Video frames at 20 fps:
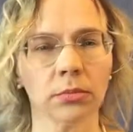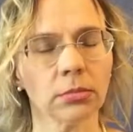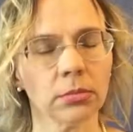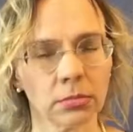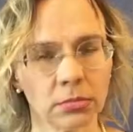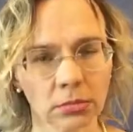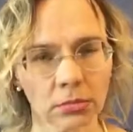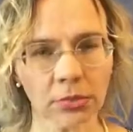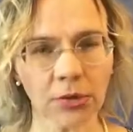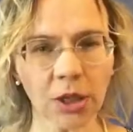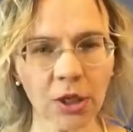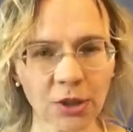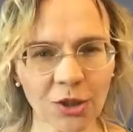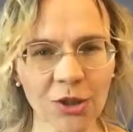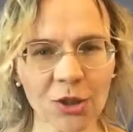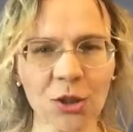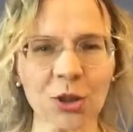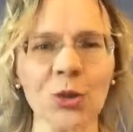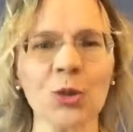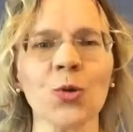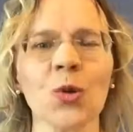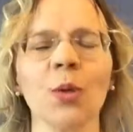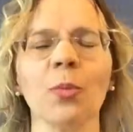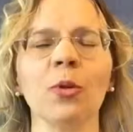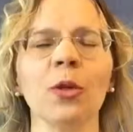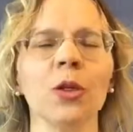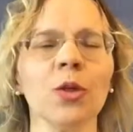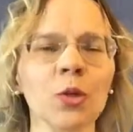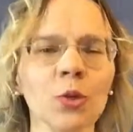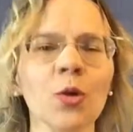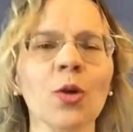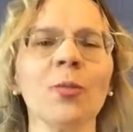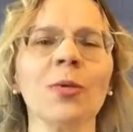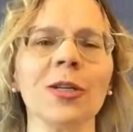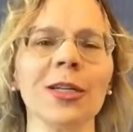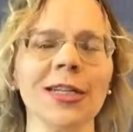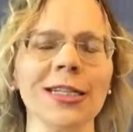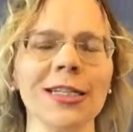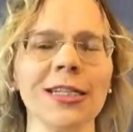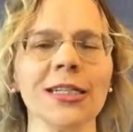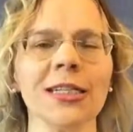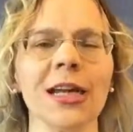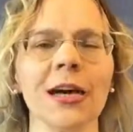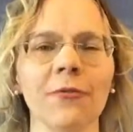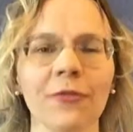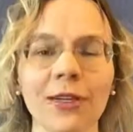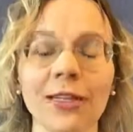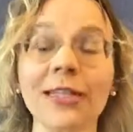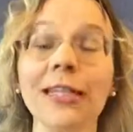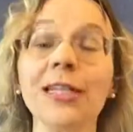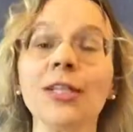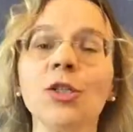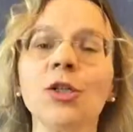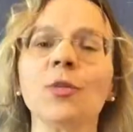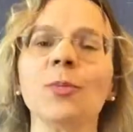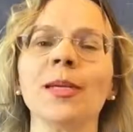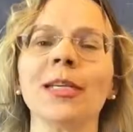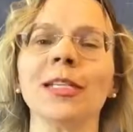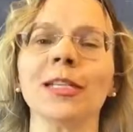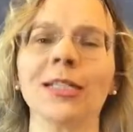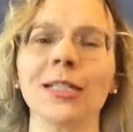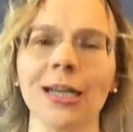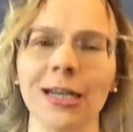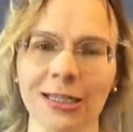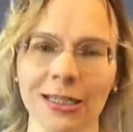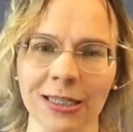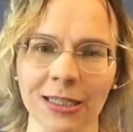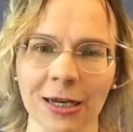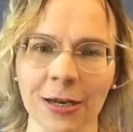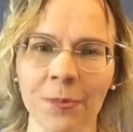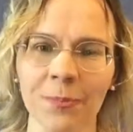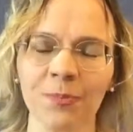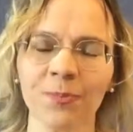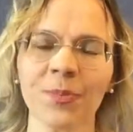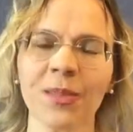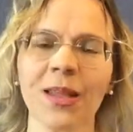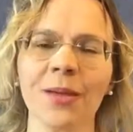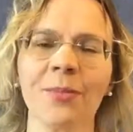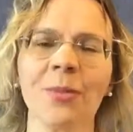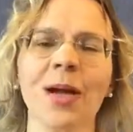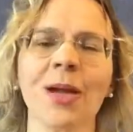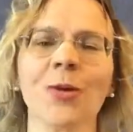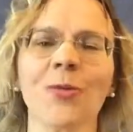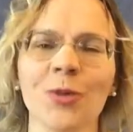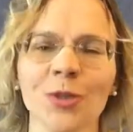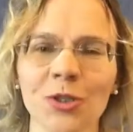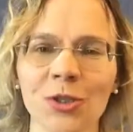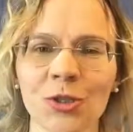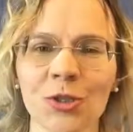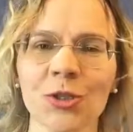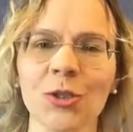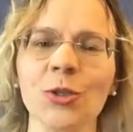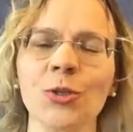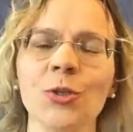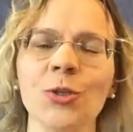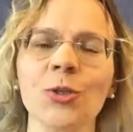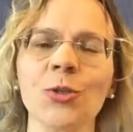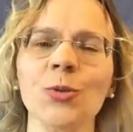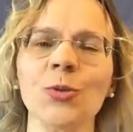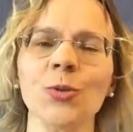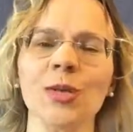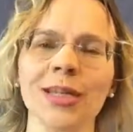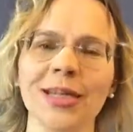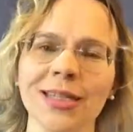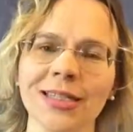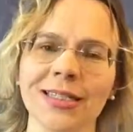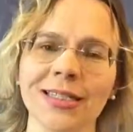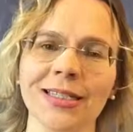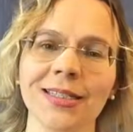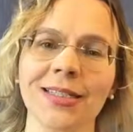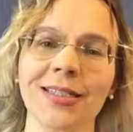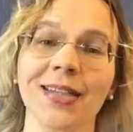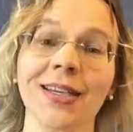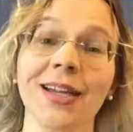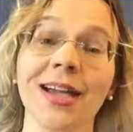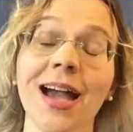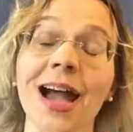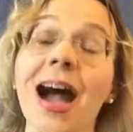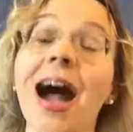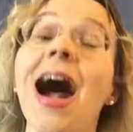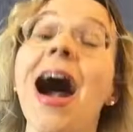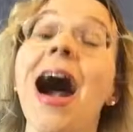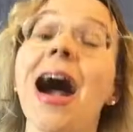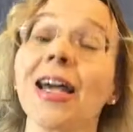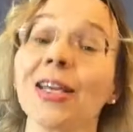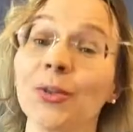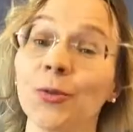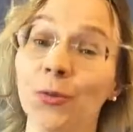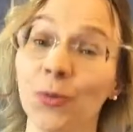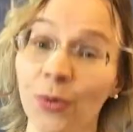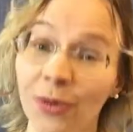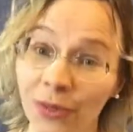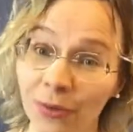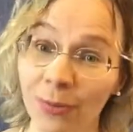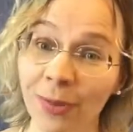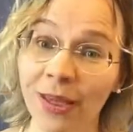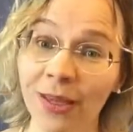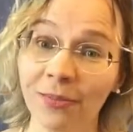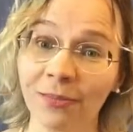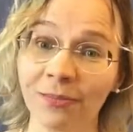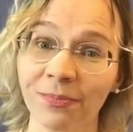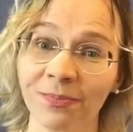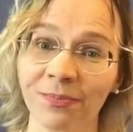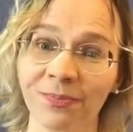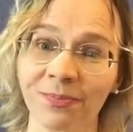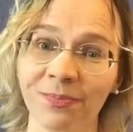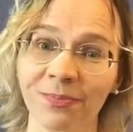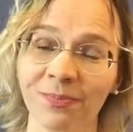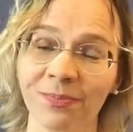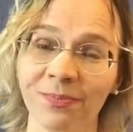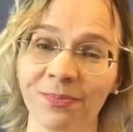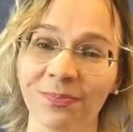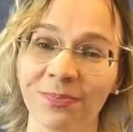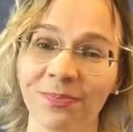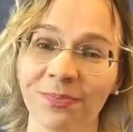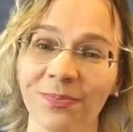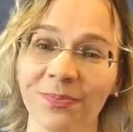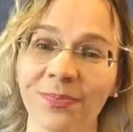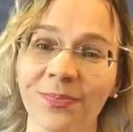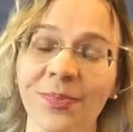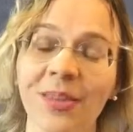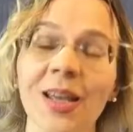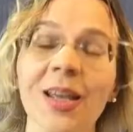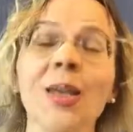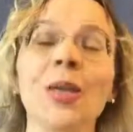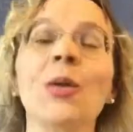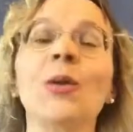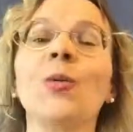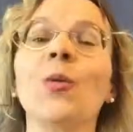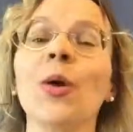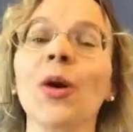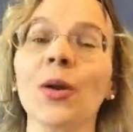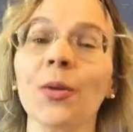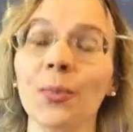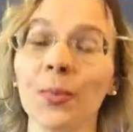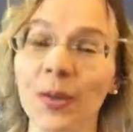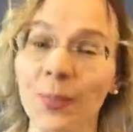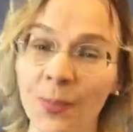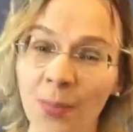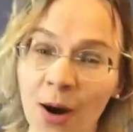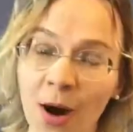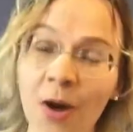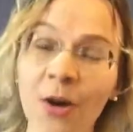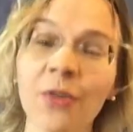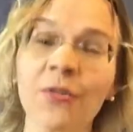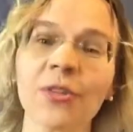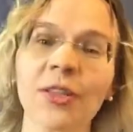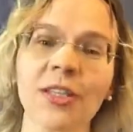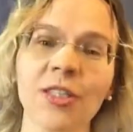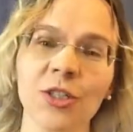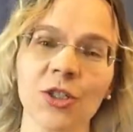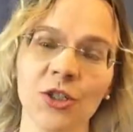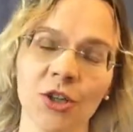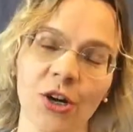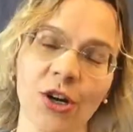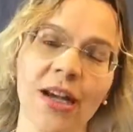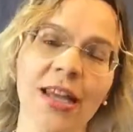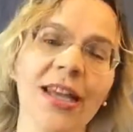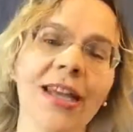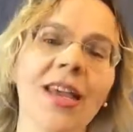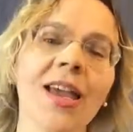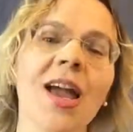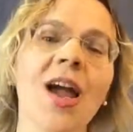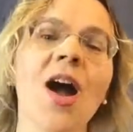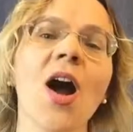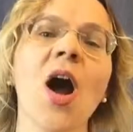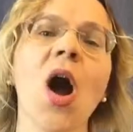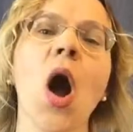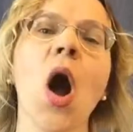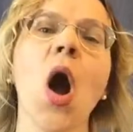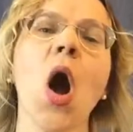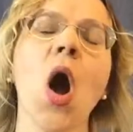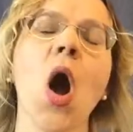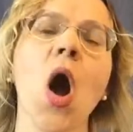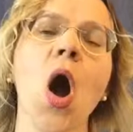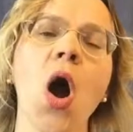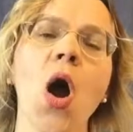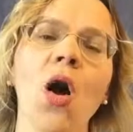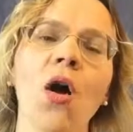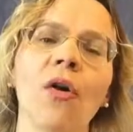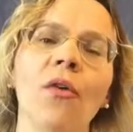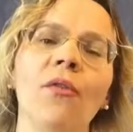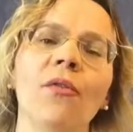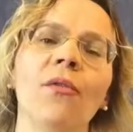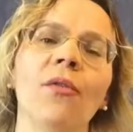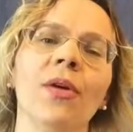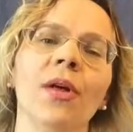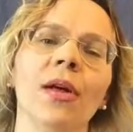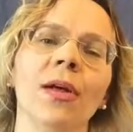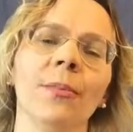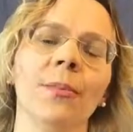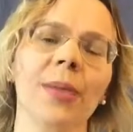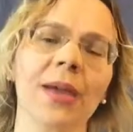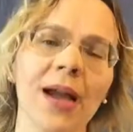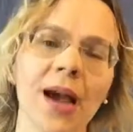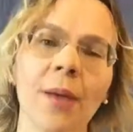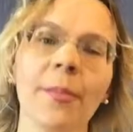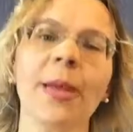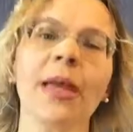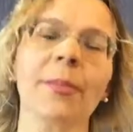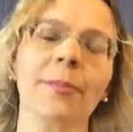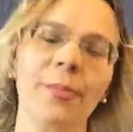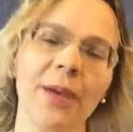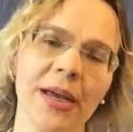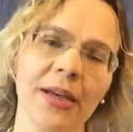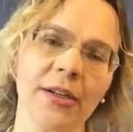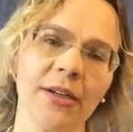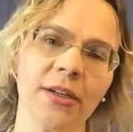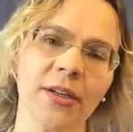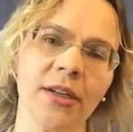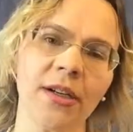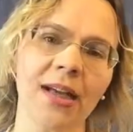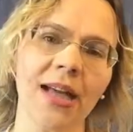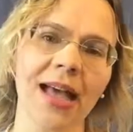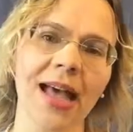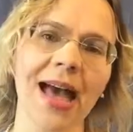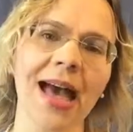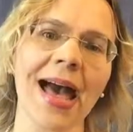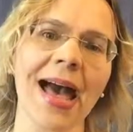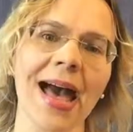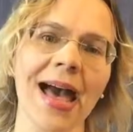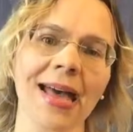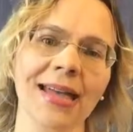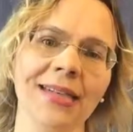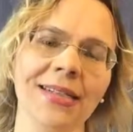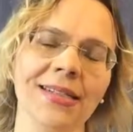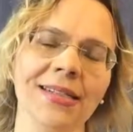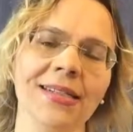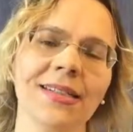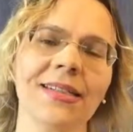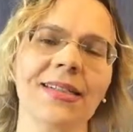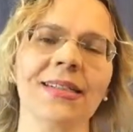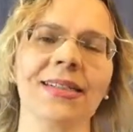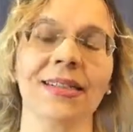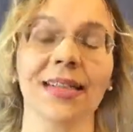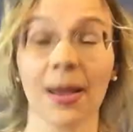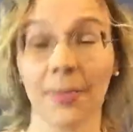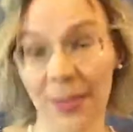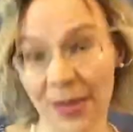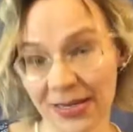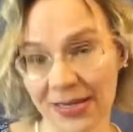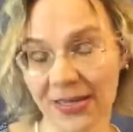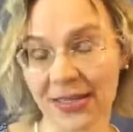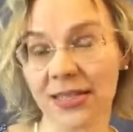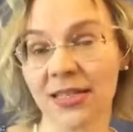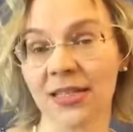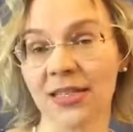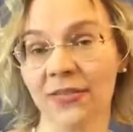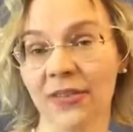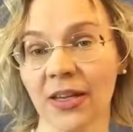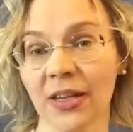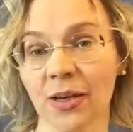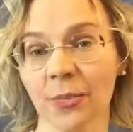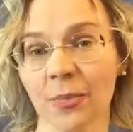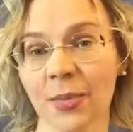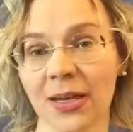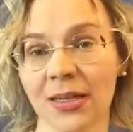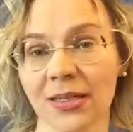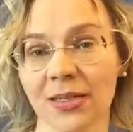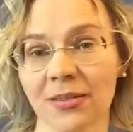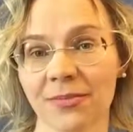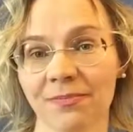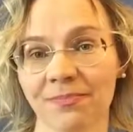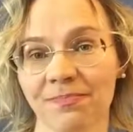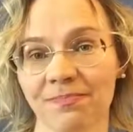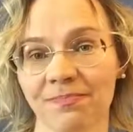Not just doable. Doable isn't enough. It needs to be done. My question to you is, are you with me? You want to be part of this journey of becoming better at capacity development?